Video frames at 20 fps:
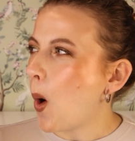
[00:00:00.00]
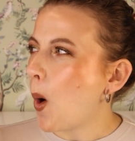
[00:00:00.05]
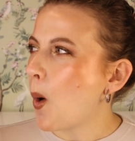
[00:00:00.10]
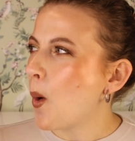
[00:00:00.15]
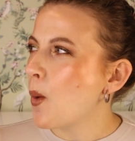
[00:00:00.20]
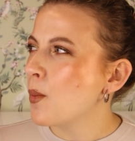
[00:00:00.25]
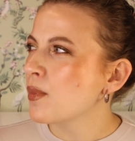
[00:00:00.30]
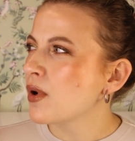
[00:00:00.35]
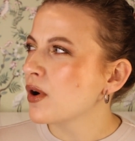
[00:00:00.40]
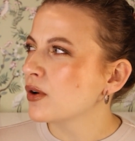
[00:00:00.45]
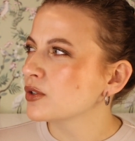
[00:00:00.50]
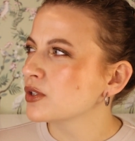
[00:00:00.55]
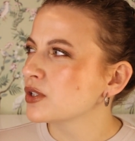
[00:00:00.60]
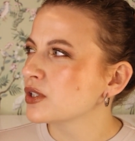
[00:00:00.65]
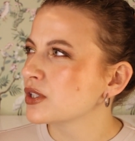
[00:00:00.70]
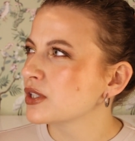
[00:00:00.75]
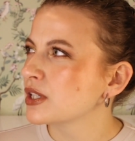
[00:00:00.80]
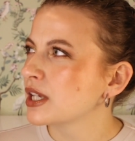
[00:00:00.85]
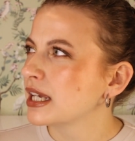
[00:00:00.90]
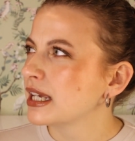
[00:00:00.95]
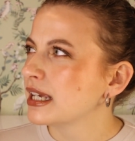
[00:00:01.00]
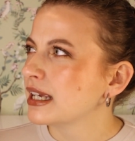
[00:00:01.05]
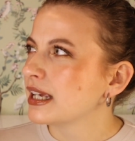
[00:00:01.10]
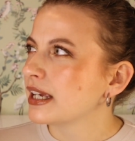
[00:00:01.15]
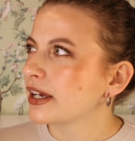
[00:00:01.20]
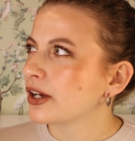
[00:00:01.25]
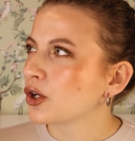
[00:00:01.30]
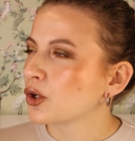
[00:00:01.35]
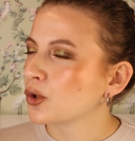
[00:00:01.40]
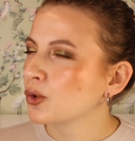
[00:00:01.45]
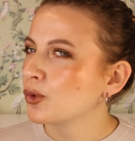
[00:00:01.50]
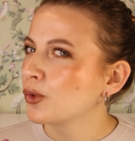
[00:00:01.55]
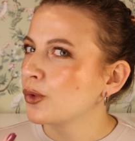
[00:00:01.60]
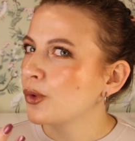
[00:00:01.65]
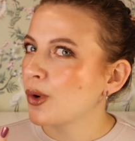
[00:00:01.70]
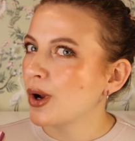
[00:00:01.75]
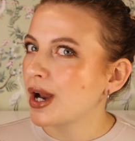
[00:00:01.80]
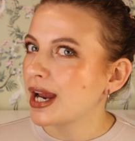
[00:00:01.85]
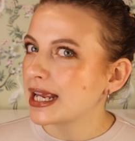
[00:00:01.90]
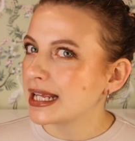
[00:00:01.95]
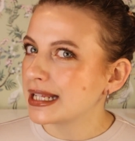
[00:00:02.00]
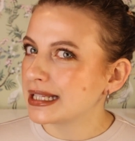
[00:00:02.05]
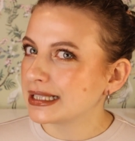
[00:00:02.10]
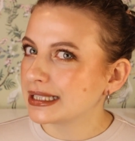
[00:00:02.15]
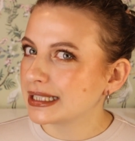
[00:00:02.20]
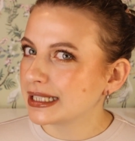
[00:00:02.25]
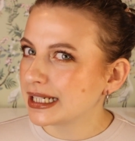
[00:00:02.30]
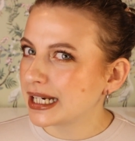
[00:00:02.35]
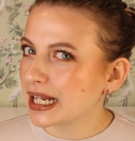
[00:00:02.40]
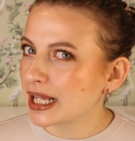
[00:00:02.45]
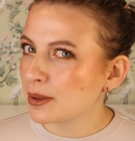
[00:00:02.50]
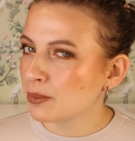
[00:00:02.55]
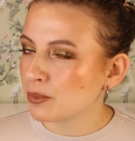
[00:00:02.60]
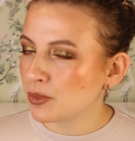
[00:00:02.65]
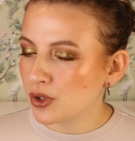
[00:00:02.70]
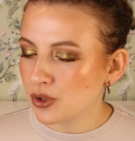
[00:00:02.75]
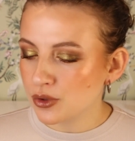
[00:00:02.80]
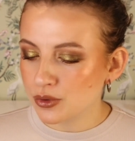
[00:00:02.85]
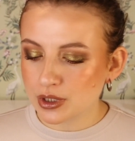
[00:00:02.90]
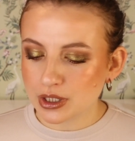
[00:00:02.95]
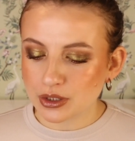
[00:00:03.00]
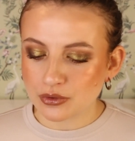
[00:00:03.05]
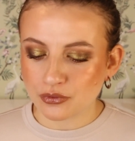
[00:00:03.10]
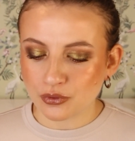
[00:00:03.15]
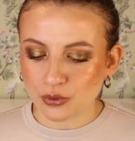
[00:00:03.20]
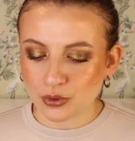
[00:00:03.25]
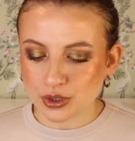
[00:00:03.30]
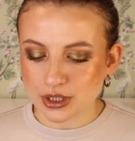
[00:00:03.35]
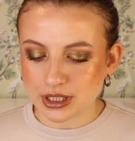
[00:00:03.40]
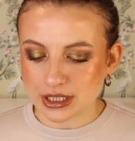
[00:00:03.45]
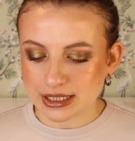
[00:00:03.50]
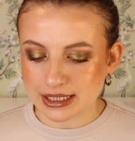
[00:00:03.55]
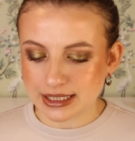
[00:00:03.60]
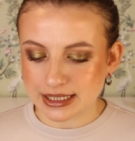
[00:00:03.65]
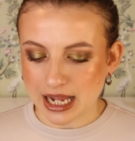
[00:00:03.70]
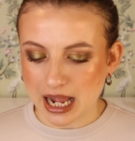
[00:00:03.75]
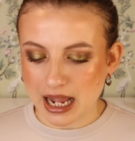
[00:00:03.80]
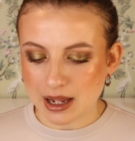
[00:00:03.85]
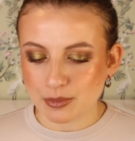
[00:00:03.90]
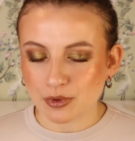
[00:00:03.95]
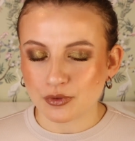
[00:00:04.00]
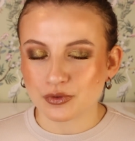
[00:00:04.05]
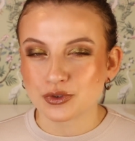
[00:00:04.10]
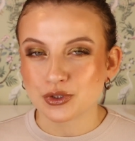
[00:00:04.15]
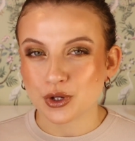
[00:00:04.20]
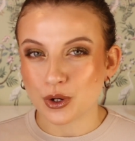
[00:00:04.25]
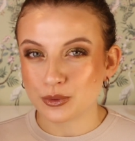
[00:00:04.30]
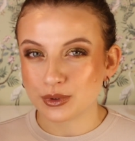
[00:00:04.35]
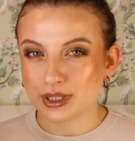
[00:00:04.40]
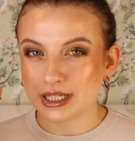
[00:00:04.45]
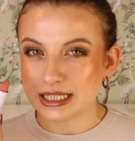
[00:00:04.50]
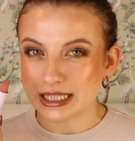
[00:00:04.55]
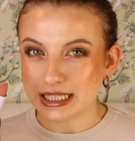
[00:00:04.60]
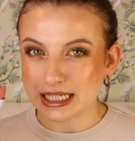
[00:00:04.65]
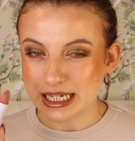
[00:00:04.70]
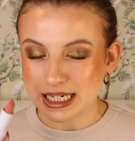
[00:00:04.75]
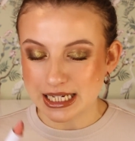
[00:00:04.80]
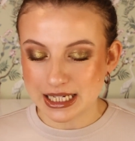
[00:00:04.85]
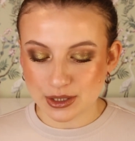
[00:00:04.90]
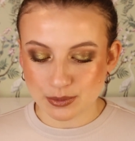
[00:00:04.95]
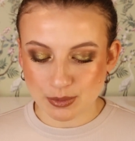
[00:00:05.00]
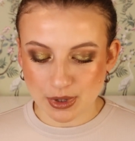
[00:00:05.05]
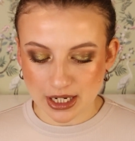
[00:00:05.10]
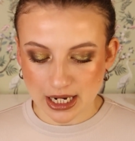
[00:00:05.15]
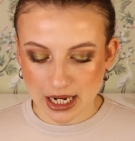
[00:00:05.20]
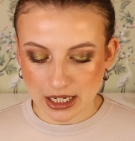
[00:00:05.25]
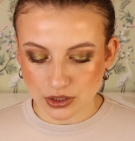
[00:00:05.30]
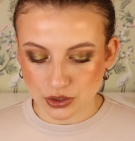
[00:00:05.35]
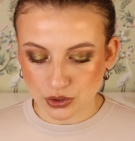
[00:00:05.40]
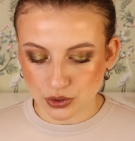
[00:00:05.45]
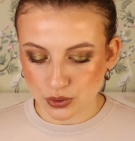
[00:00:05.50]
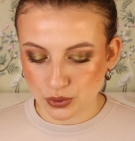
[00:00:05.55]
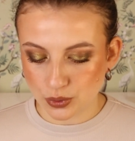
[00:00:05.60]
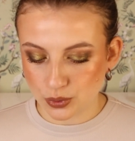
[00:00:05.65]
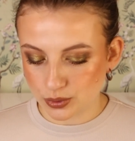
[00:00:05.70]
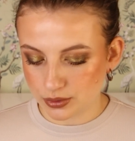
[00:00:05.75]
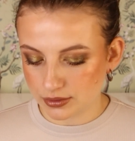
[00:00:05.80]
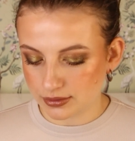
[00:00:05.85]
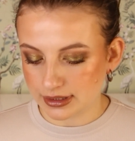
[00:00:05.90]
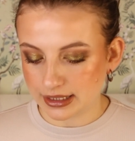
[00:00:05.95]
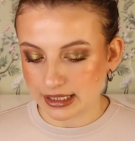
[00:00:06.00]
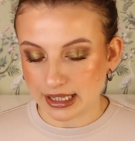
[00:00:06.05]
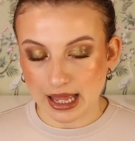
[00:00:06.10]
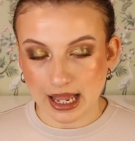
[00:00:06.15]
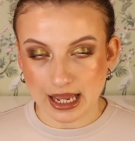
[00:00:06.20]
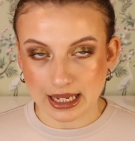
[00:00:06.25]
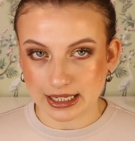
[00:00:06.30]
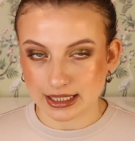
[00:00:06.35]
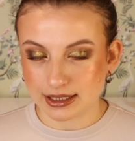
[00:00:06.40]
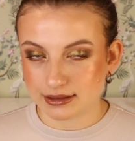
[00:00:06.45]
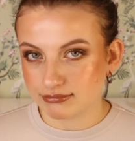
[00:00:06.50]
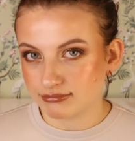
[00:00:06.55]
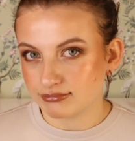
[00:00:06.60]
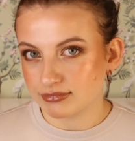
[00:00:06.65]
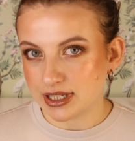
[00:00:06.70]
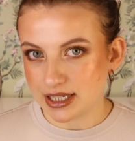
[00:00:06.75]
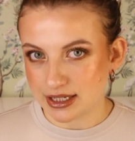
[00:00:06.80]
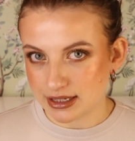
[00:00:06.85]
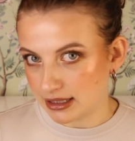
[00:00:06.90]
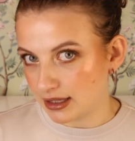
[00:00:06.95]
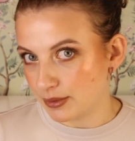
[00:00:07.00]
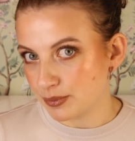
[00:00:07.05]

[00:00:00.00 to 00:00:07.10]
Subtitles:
almost gray leaning, muted for the type of tone that it is, but I do like this